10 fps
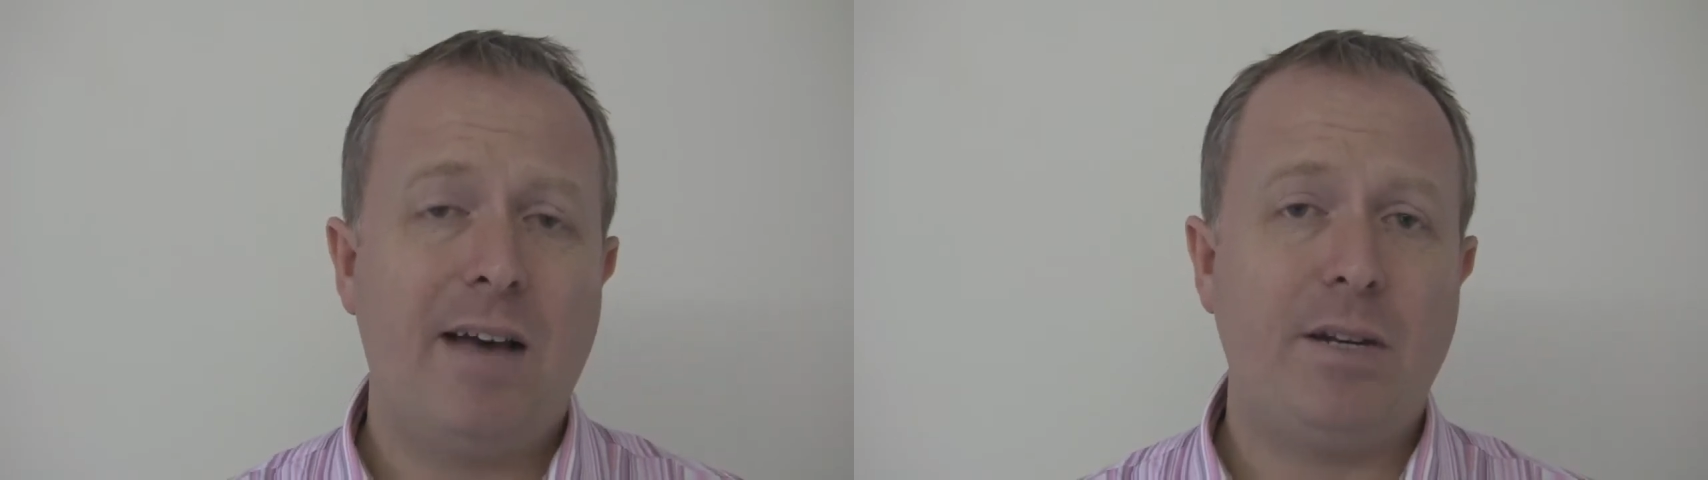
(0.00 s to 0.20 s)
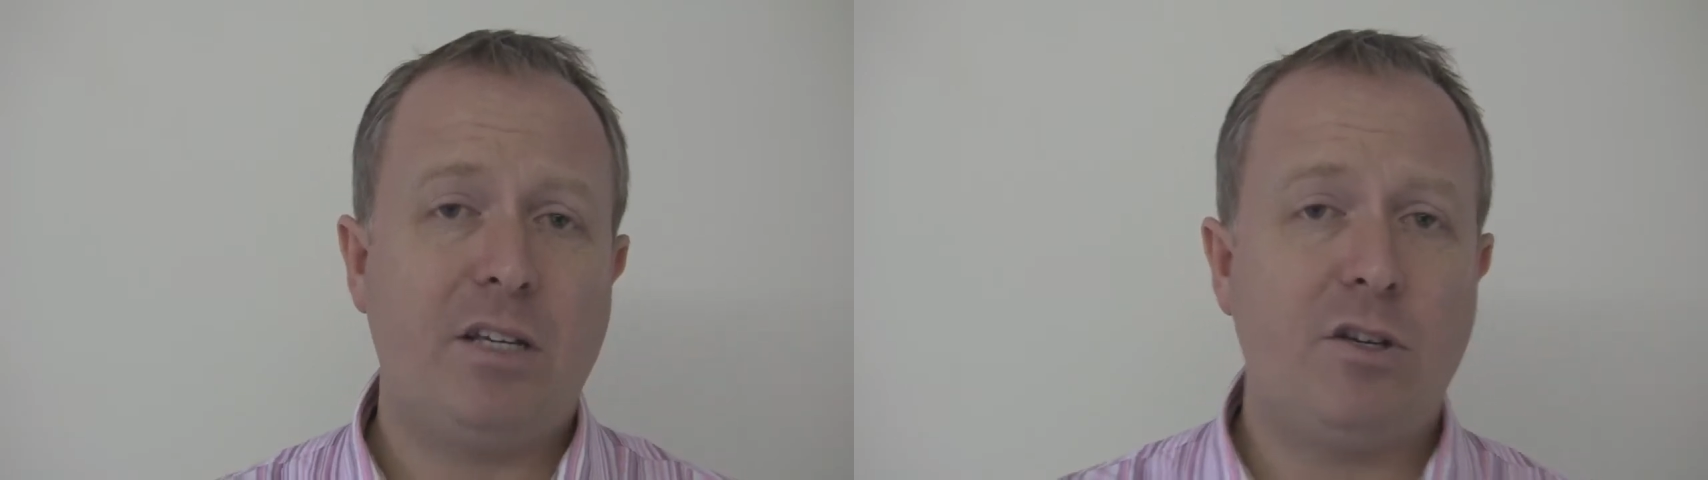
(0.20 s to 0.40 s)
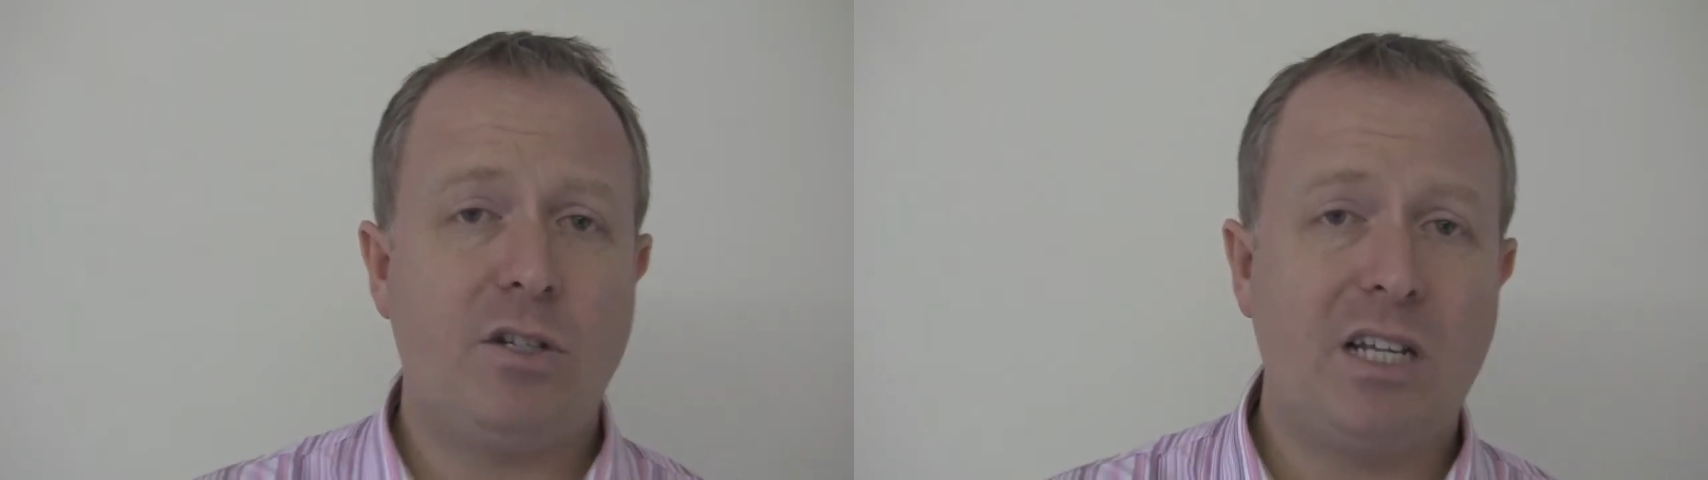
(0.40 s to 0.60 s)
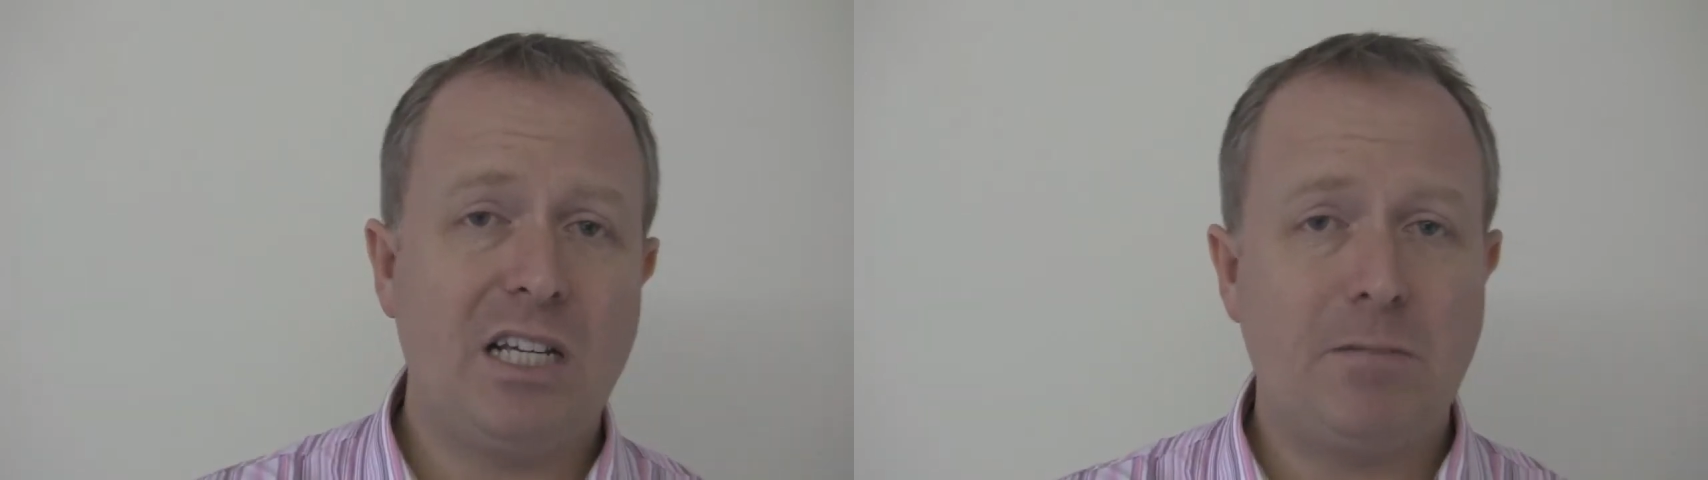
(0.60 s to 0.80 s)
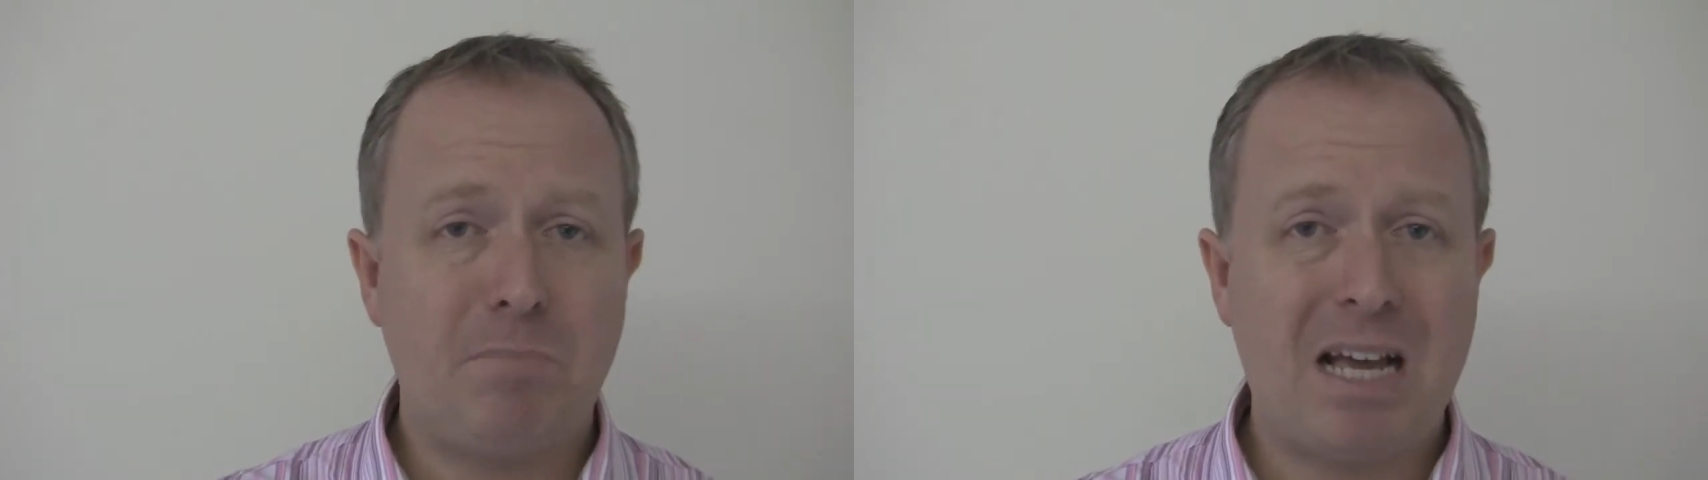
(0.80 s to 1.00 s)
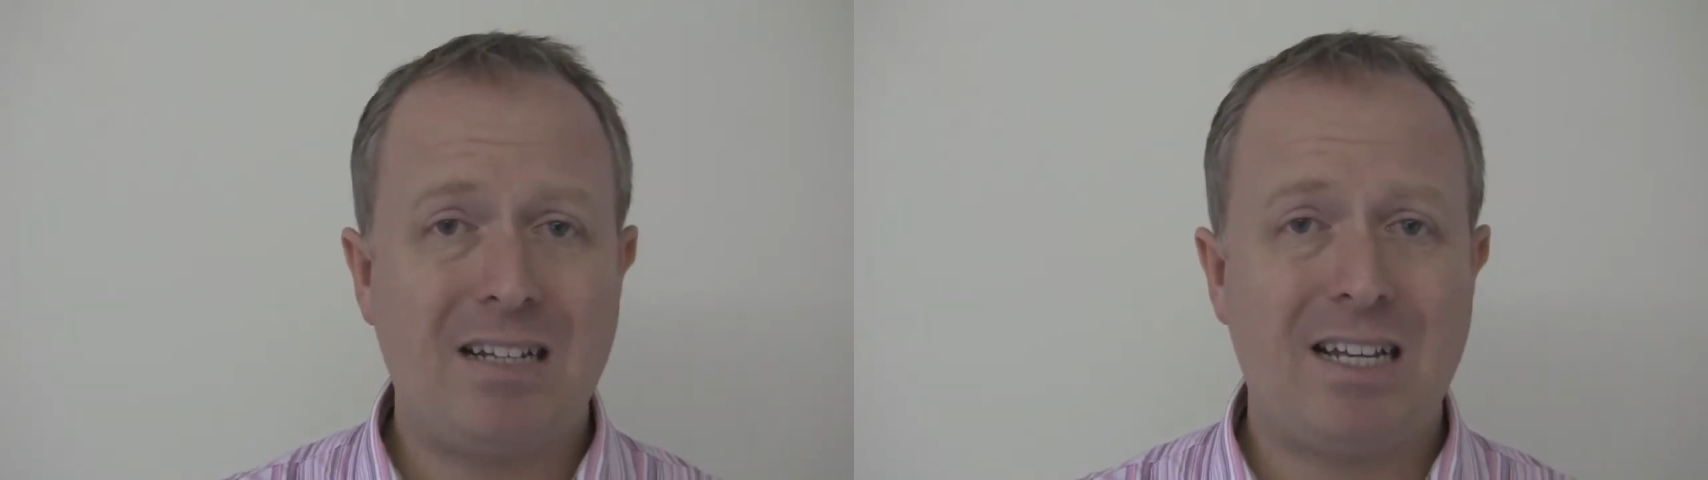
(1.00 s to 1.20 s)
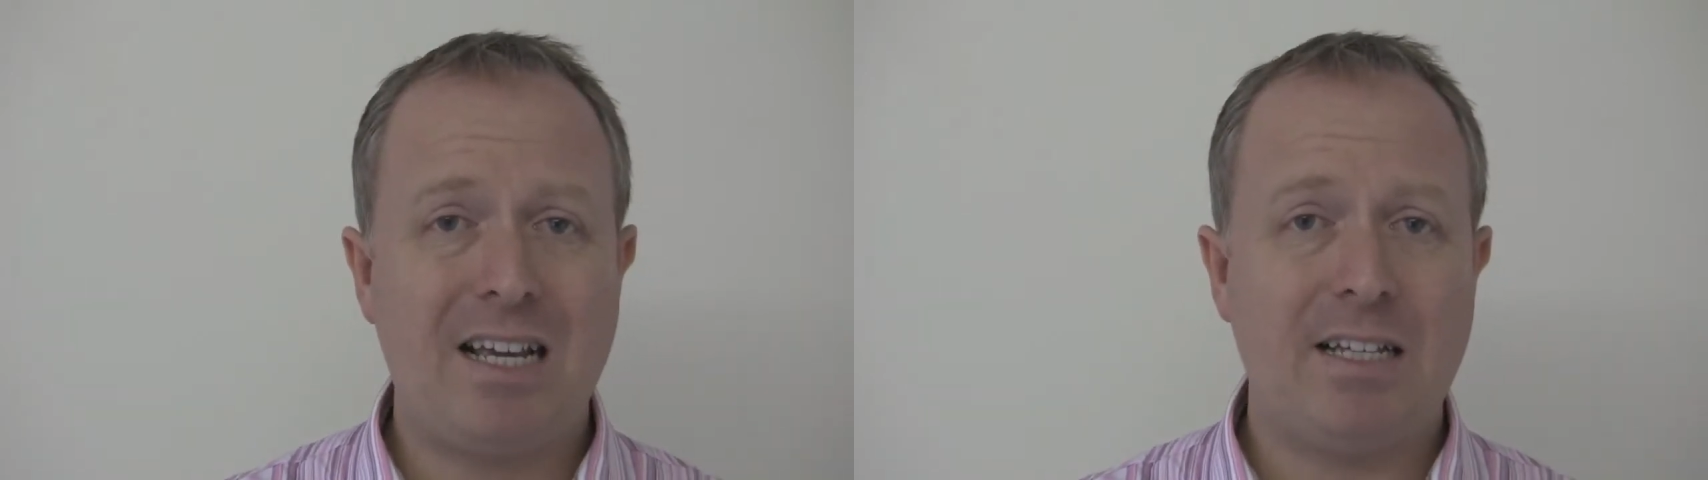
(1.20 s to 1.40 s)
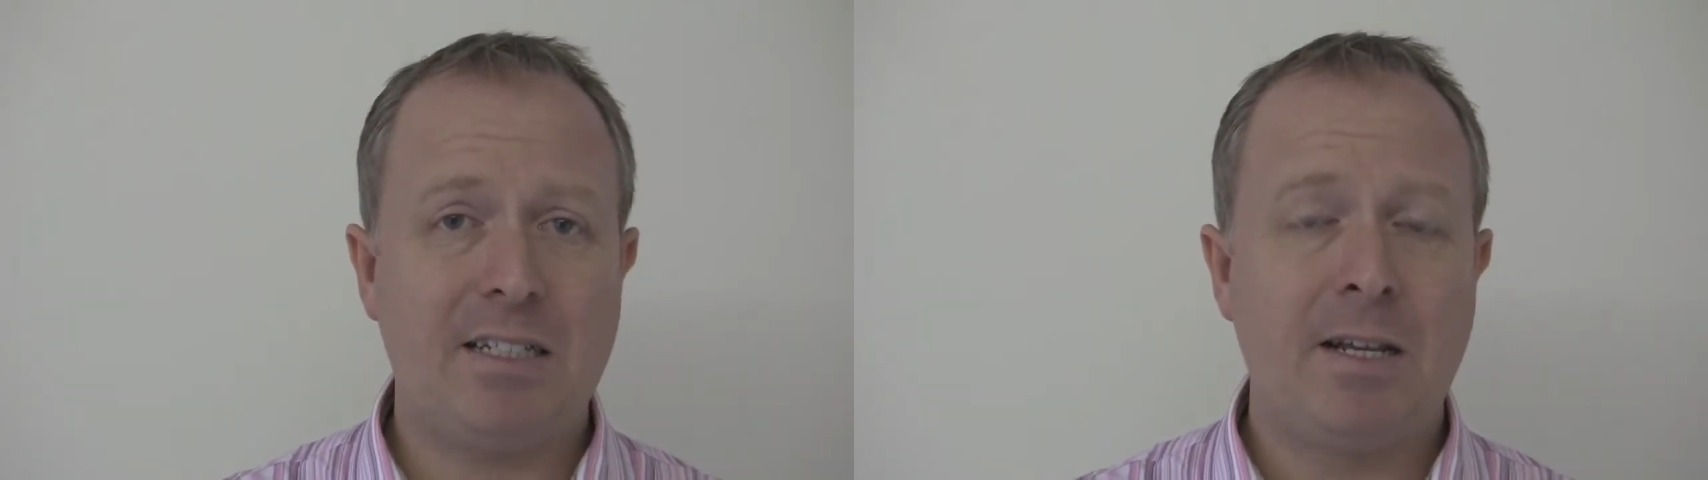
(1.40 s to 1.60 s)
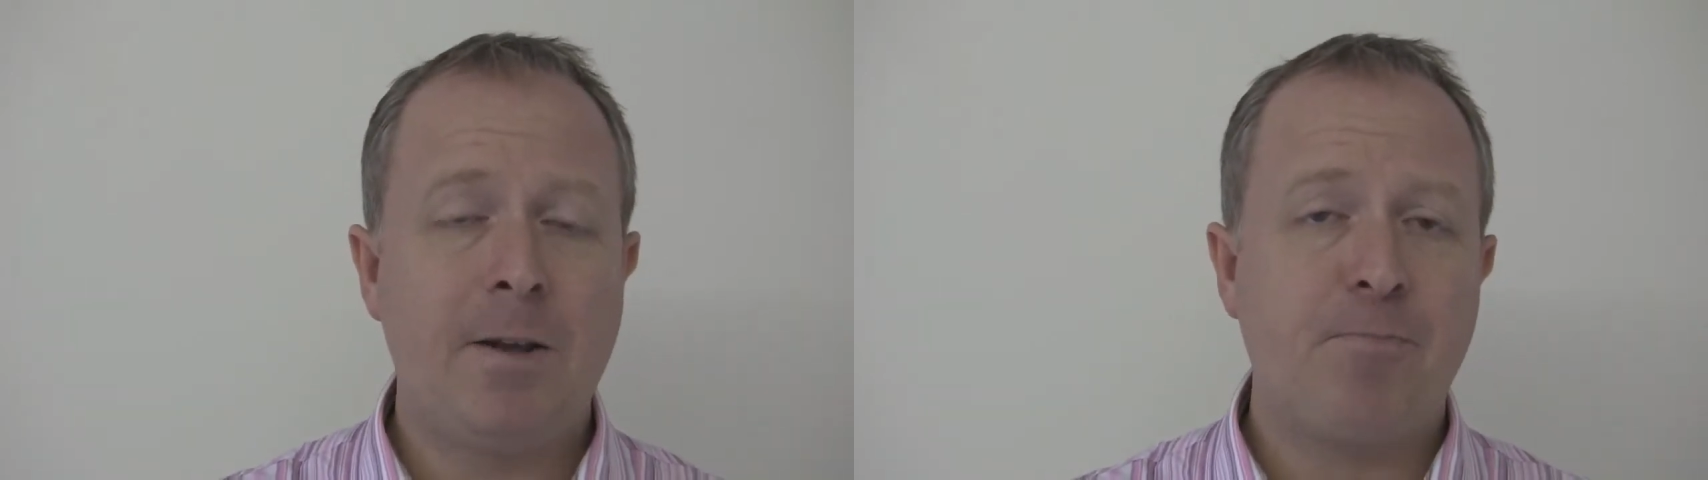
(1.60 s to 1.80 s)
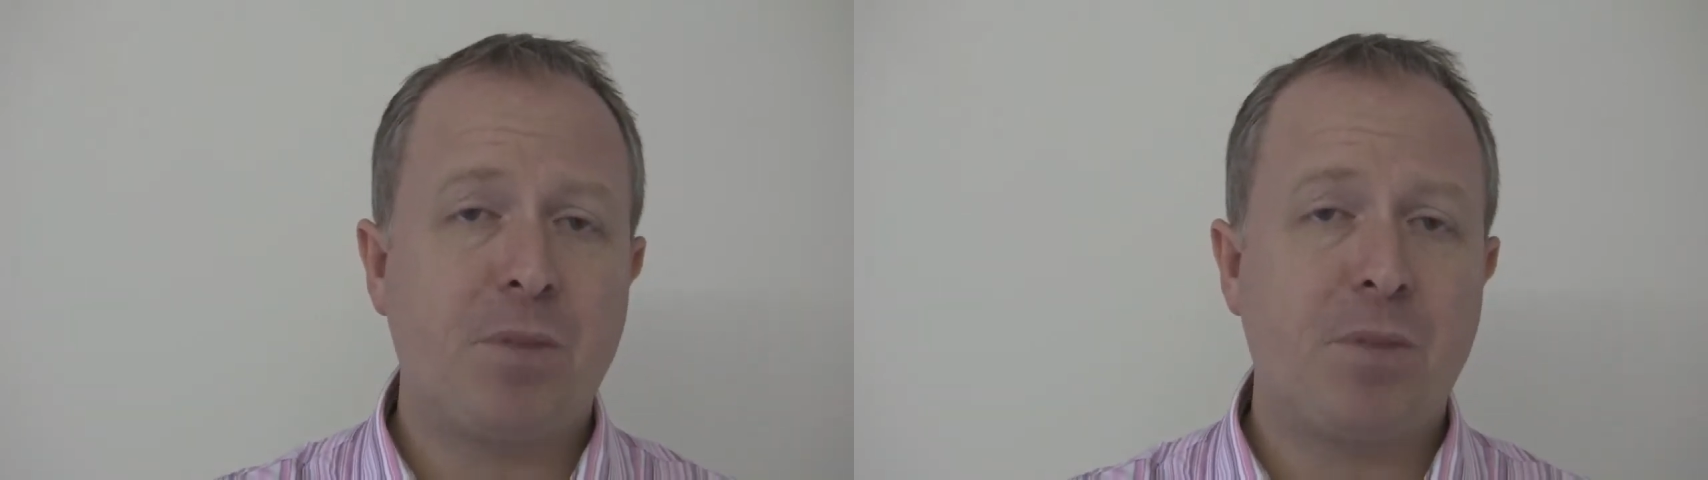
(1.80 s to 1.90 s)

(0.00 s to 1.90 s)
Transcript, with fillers: How many good days, bad days?